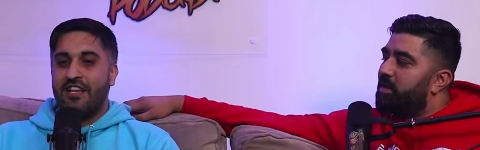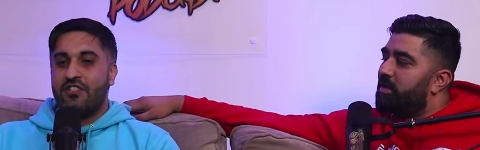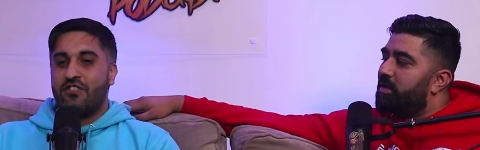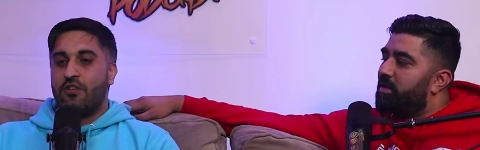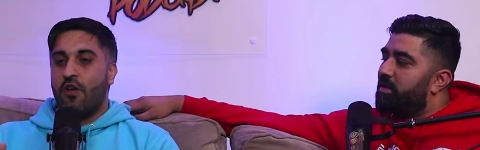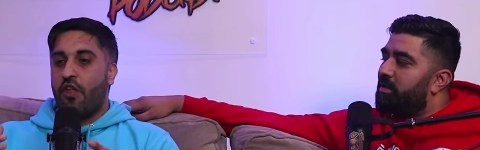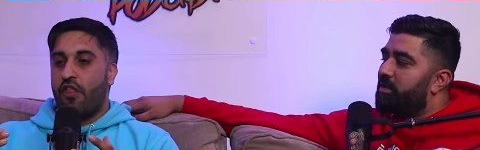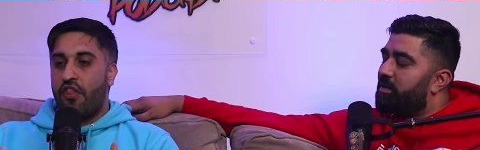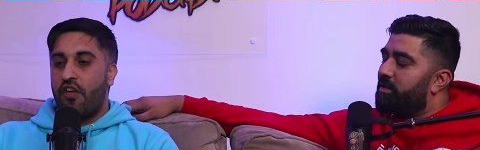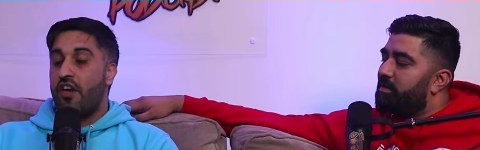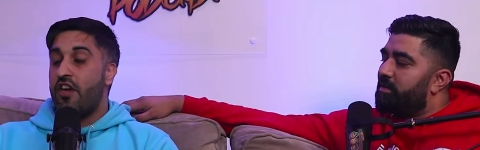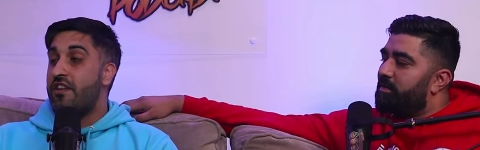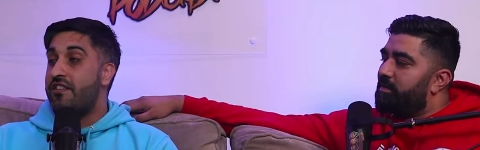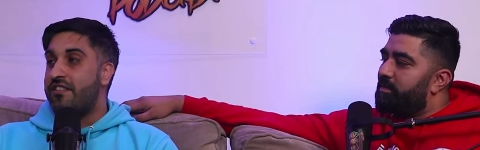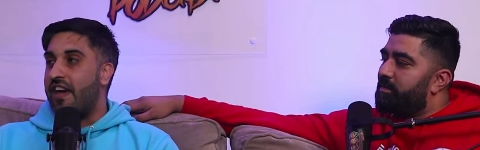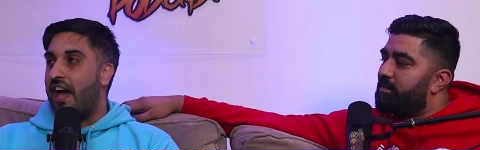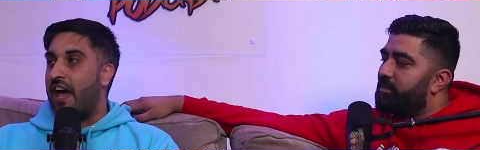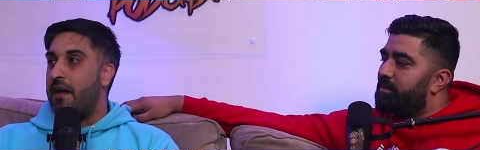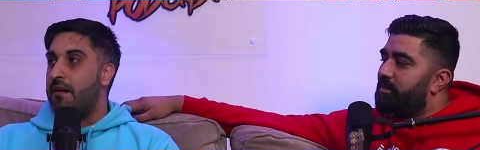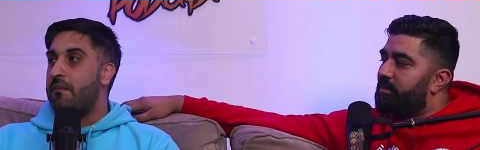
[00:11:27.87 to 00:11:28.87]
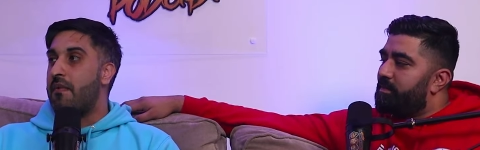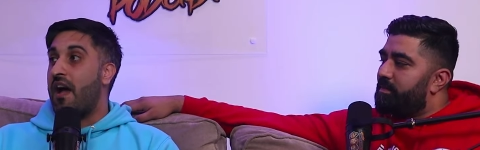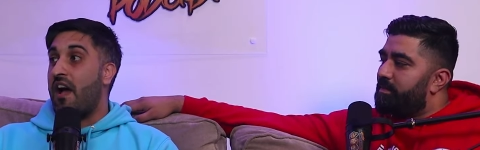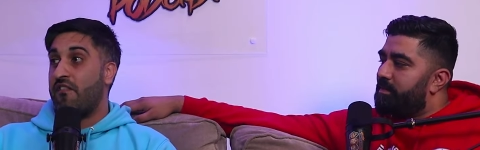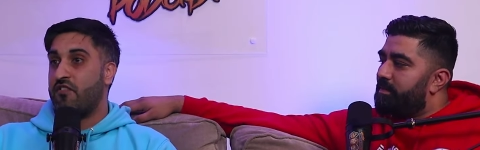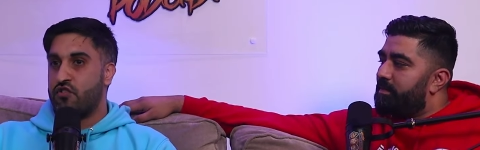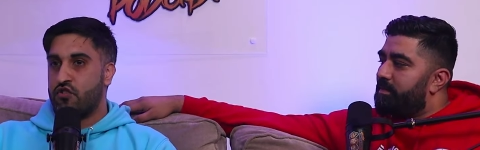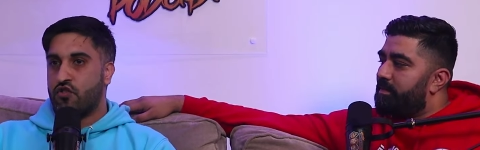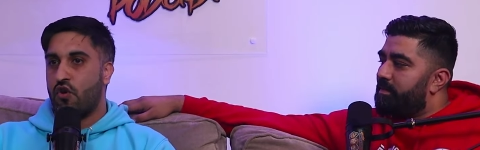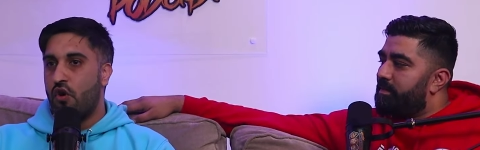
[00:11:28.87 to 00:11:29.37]
Speaker 1: So, third time,
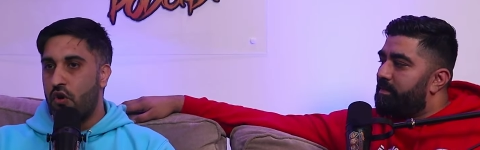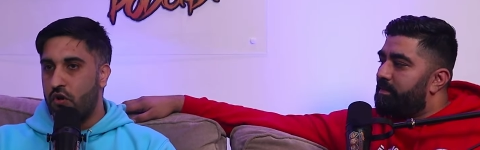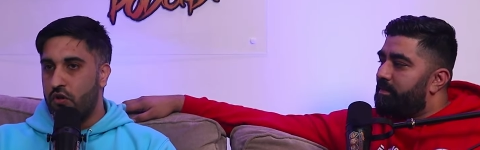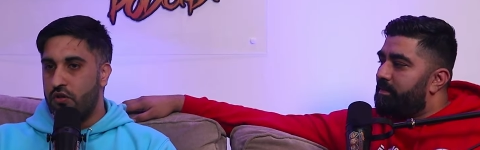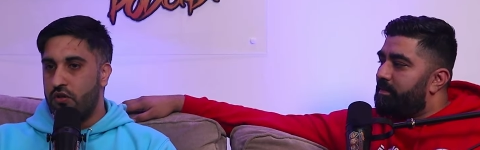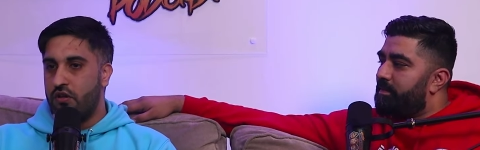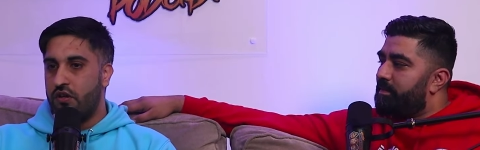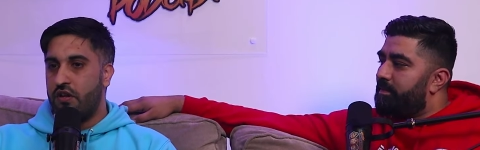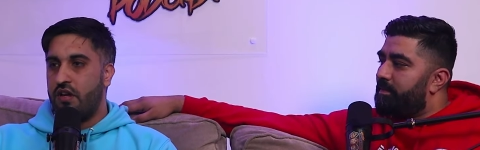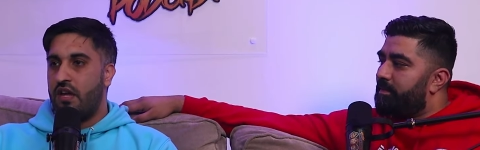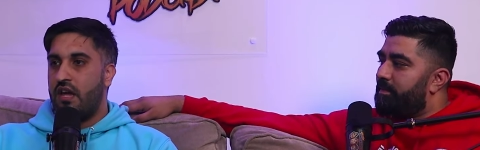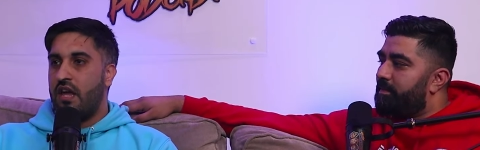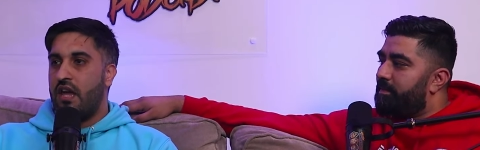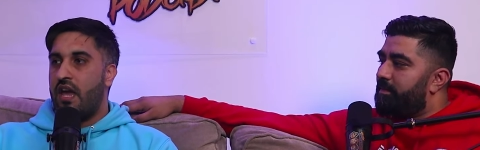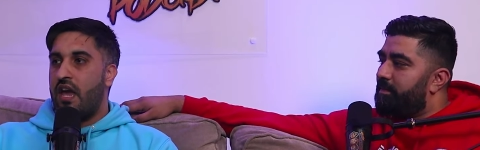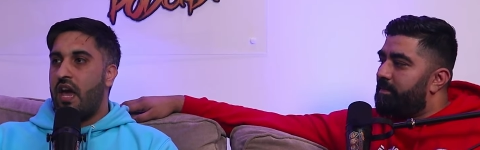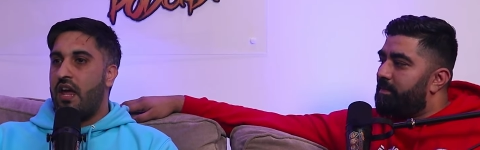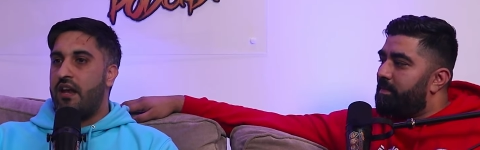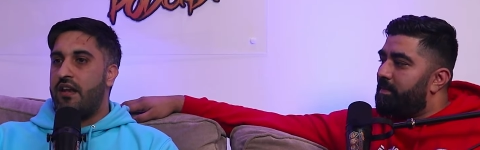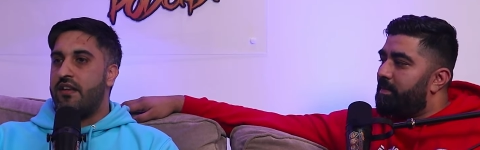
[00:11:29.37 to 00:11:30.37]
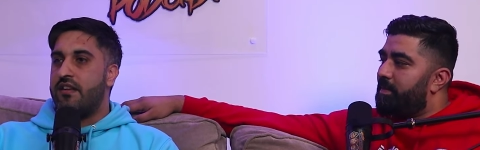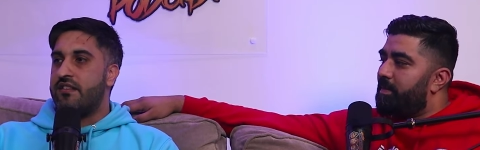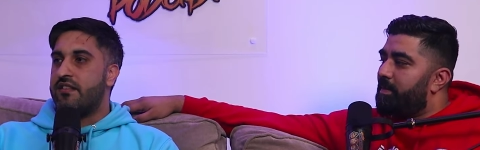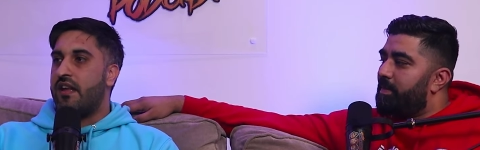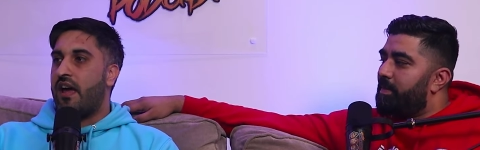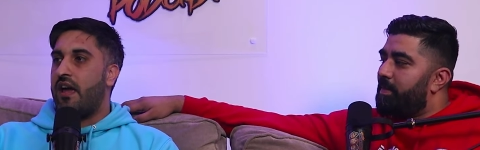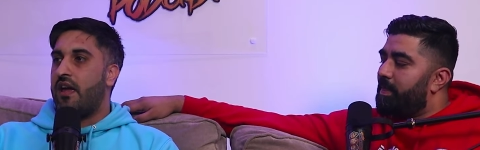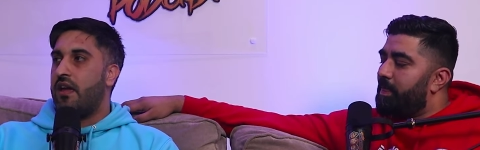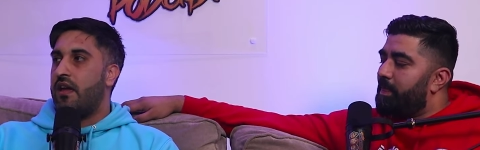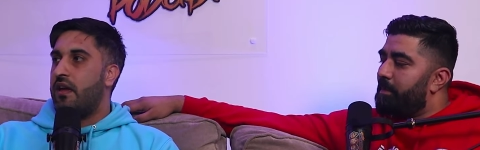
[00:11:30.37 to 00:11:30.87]
I've stalled. And he's
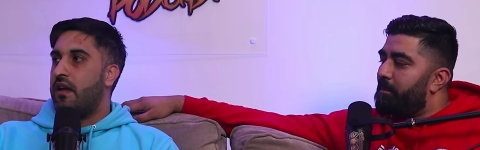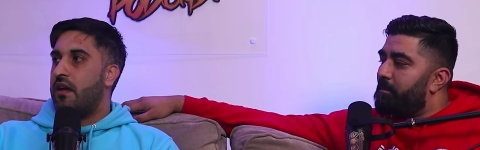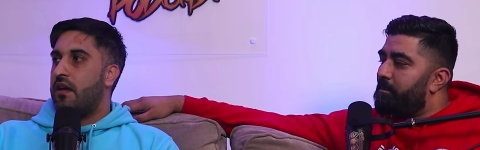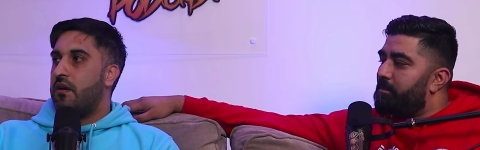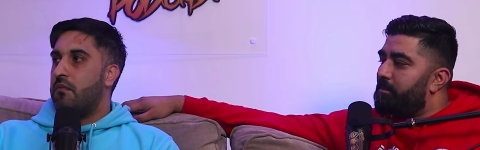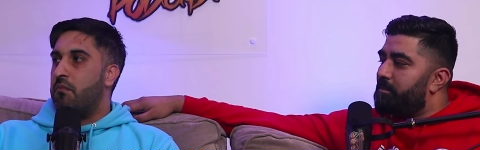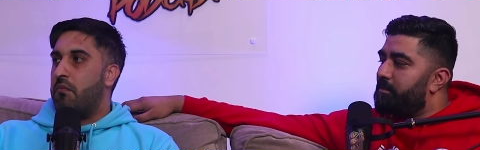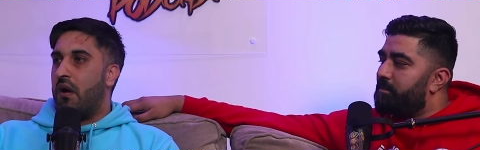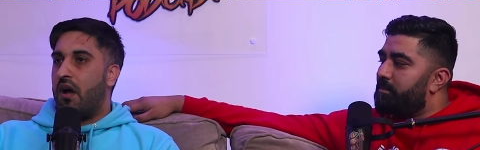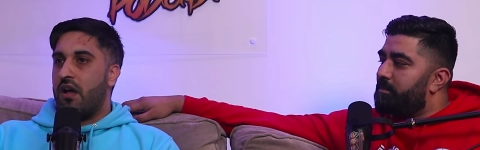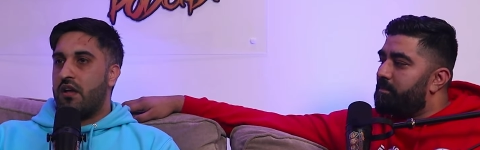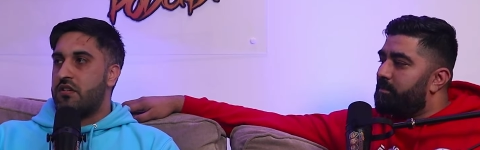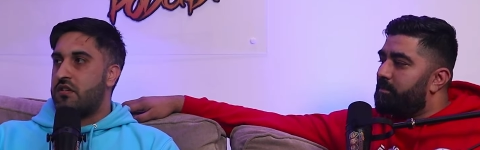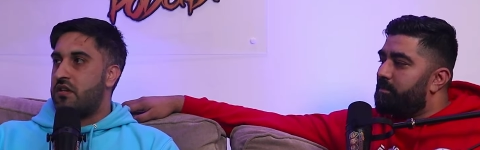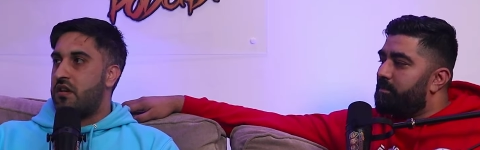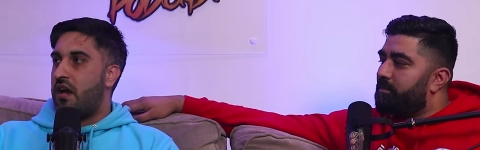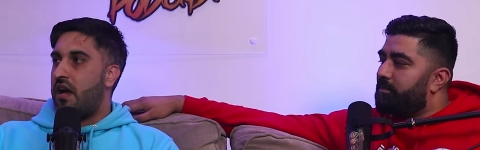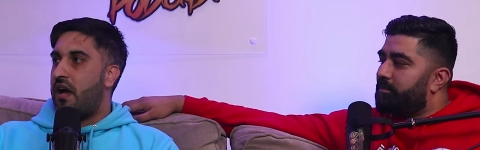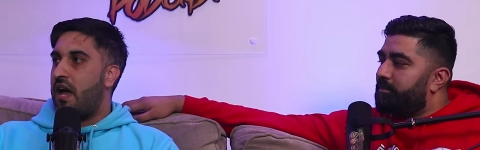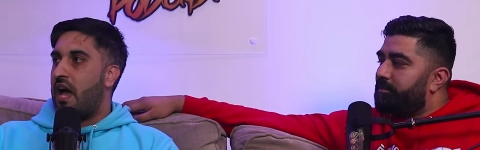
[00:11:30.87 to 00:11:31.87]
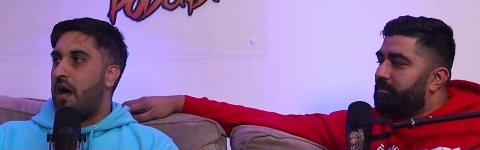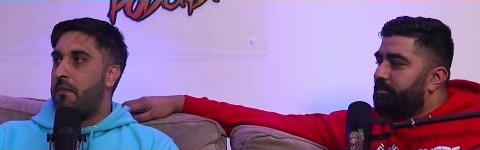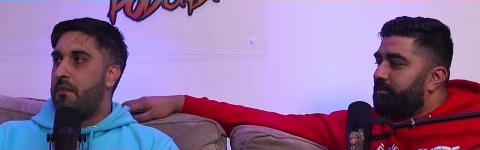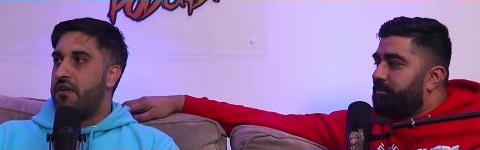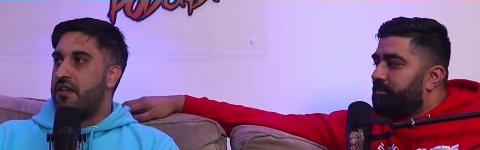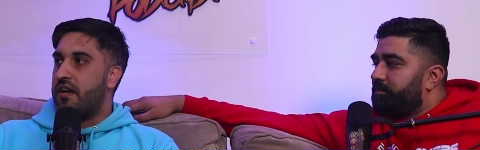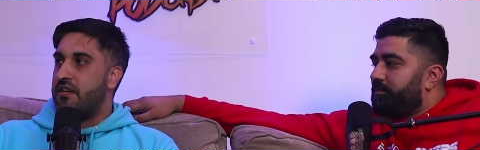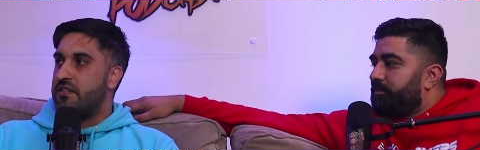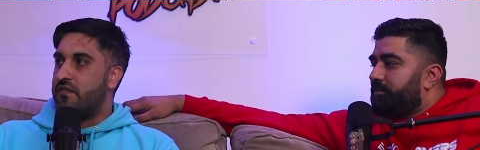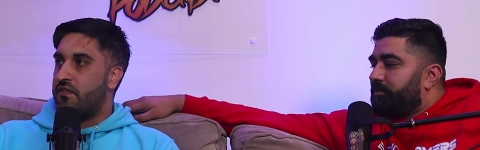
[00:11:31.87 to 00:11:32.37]
like, Basra, how
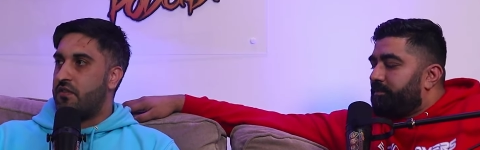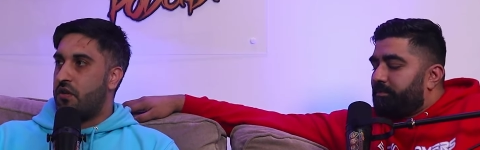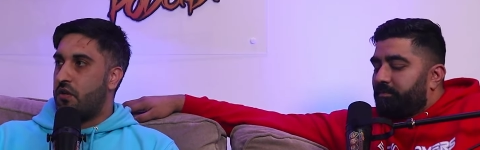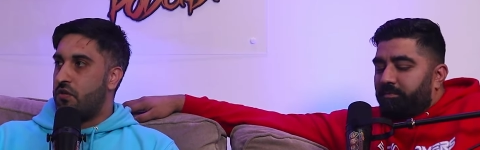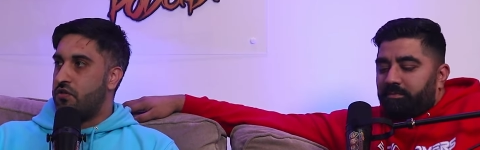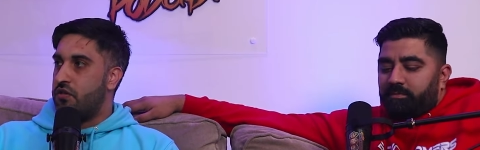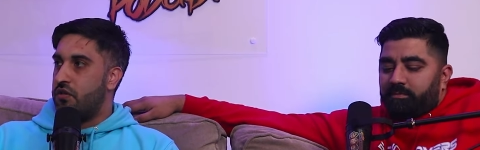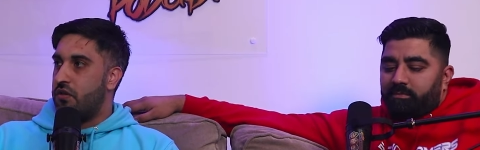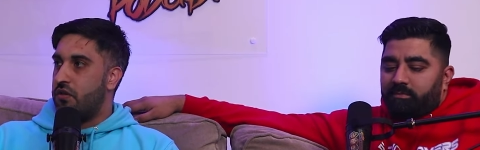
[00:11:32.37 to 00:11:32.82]
many times have I told